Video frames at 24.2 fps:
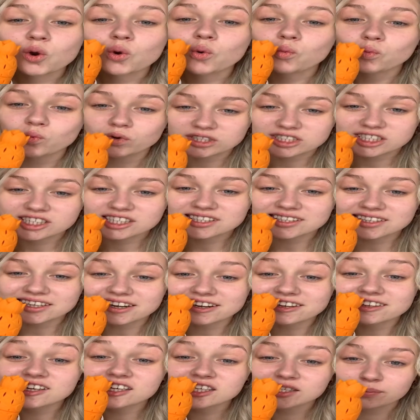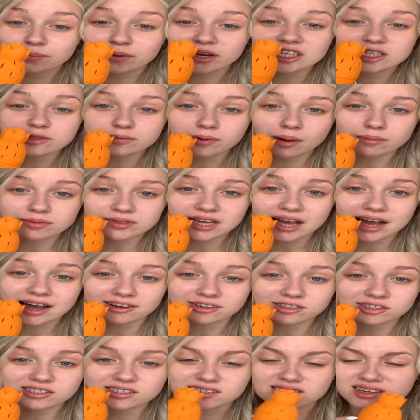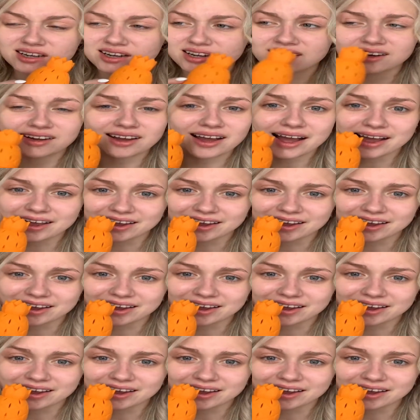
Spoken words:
which is literally SpongeBob's house. I